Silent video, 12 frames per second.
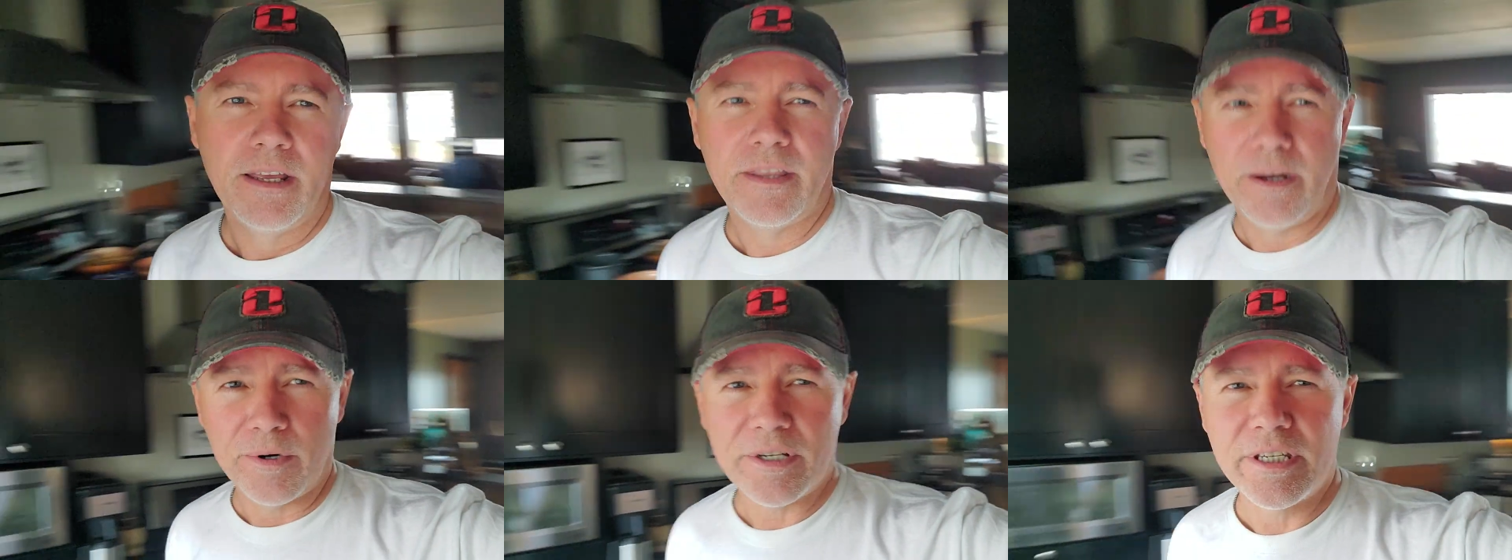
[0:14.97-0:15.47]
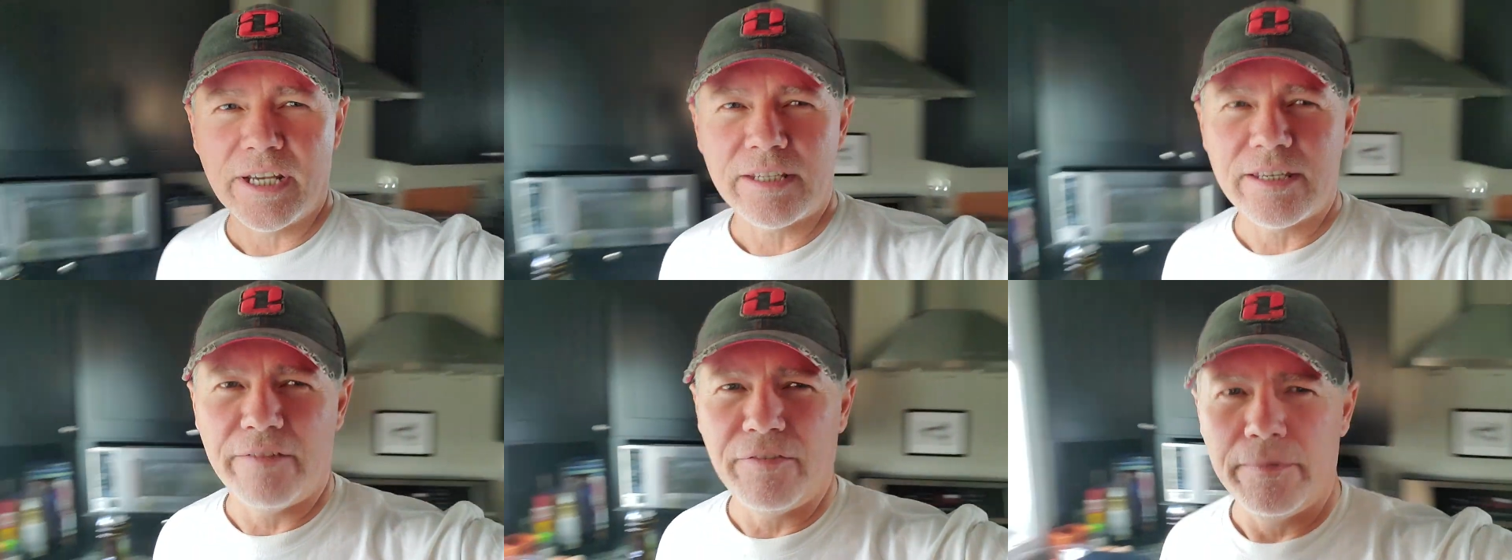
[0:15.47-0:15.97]
There were
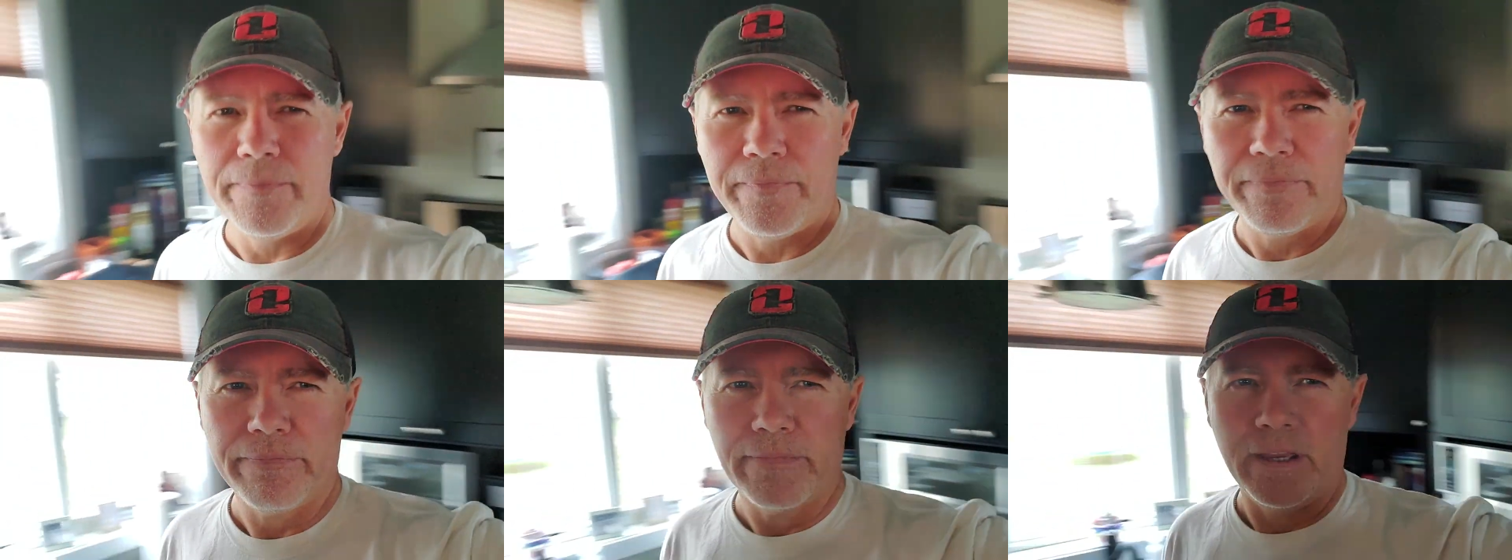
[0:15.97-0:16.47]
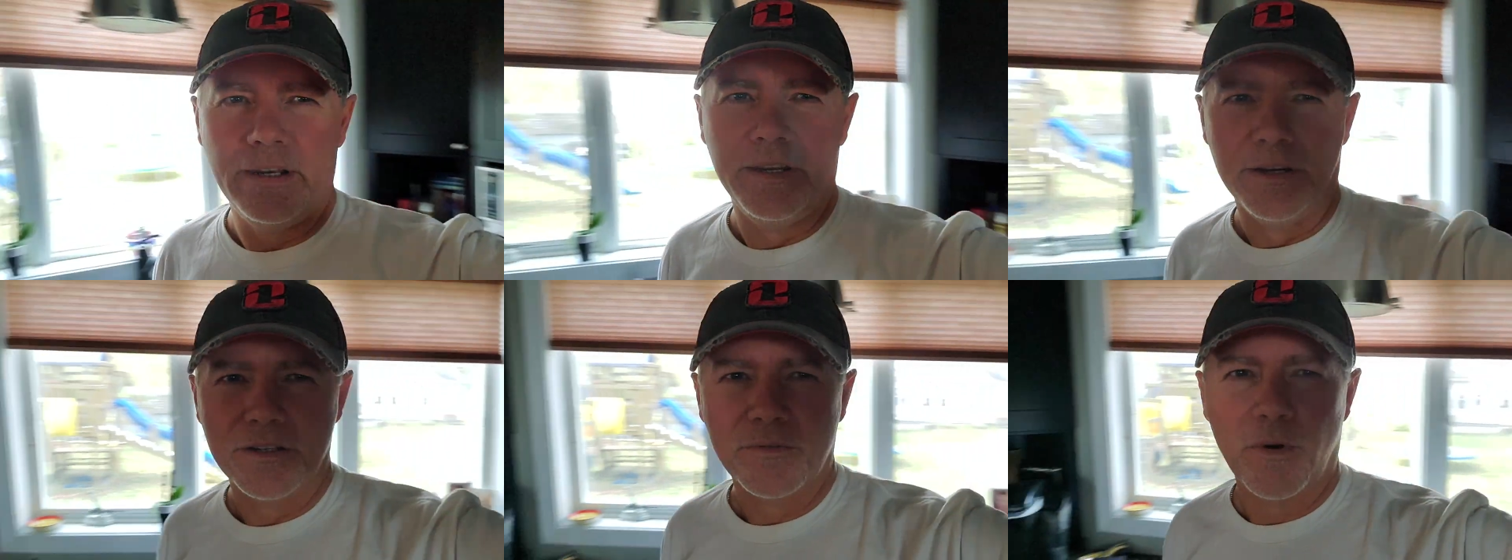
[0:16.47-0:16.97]
six of them, and
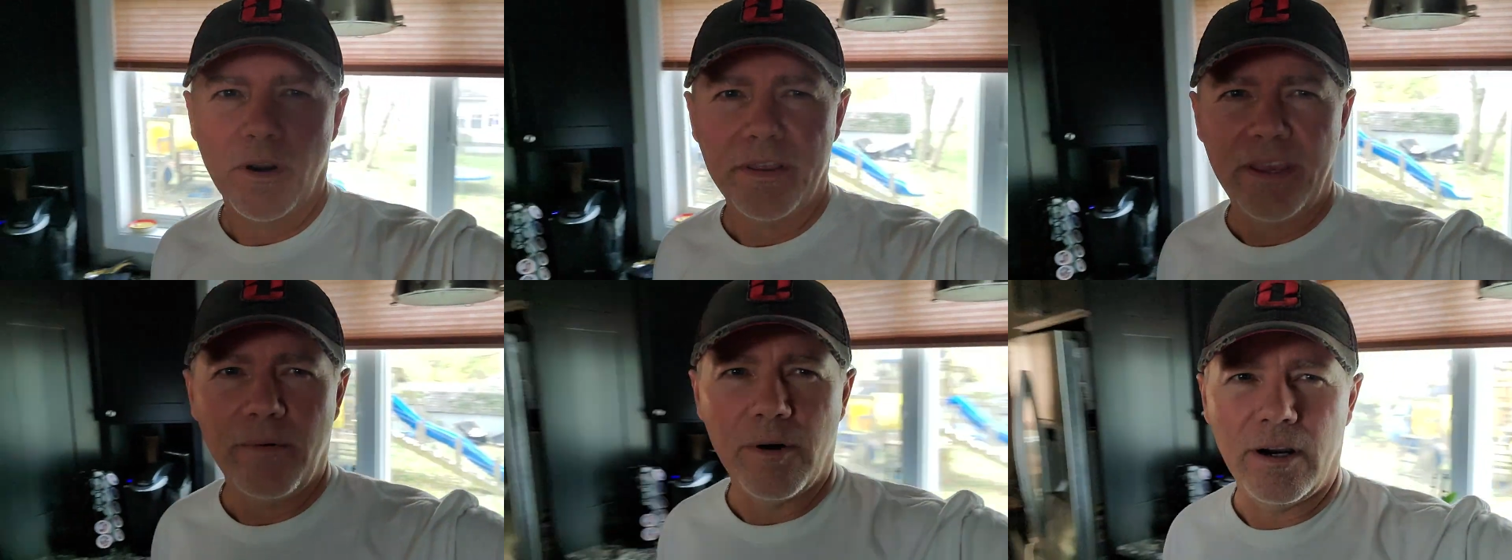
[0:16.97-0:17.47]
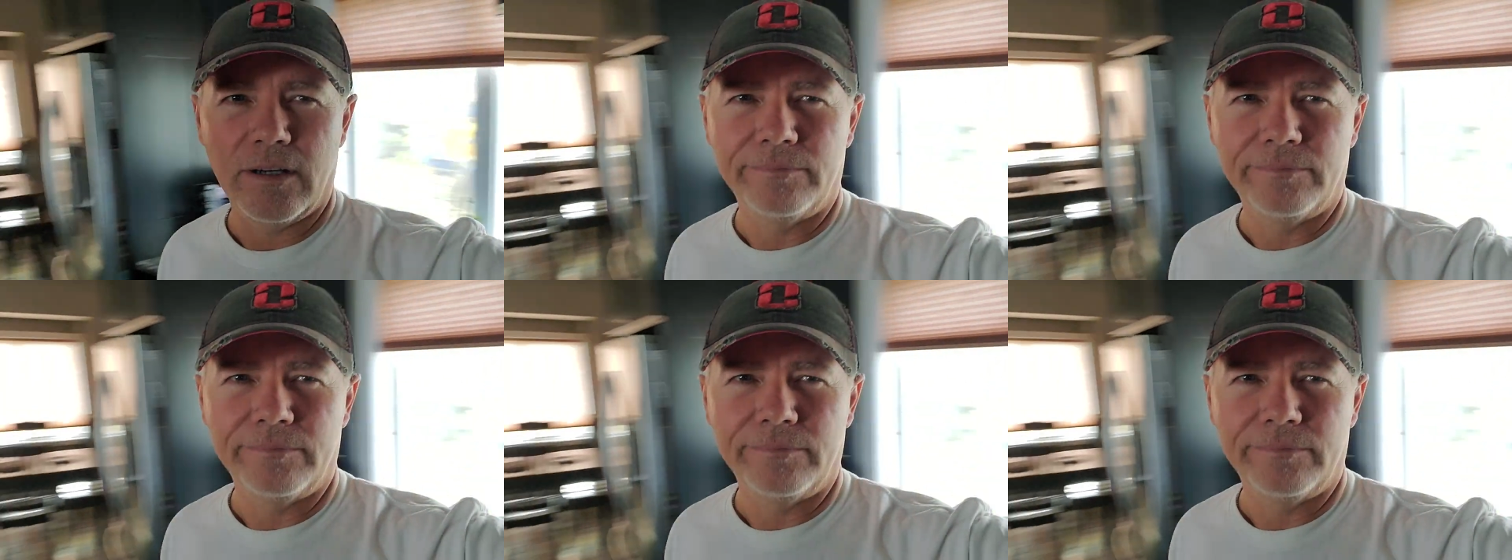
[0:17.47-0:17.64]
here's where they were.